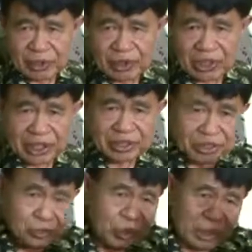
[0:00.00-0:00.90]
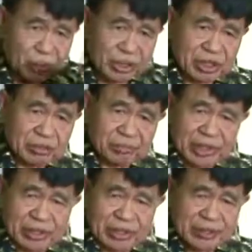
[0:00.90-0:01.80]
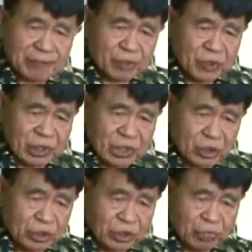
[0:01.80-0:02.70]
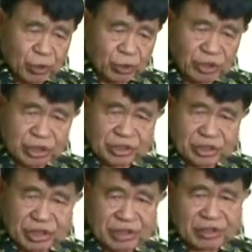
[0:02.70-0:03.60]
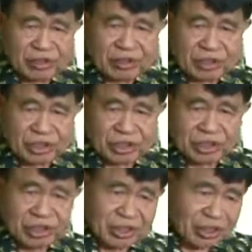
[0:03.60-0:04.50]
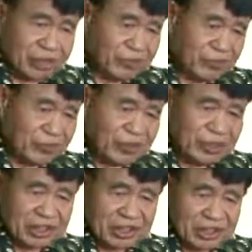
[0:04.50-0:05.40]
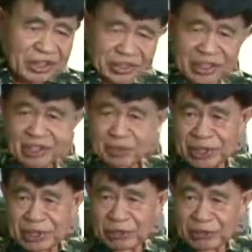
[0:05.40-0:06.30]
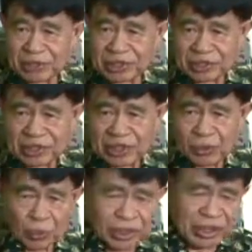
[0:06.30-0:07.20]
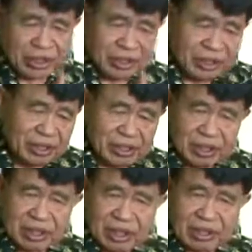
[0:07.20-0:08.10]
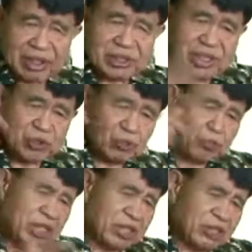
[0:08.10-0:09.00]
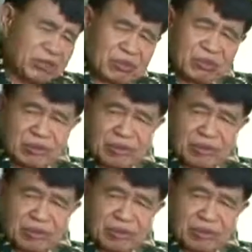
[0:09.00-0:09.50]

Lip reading: The others, when I was in France, they wrote a book and said, this is the real meaning of this. When I read, it is his opinion.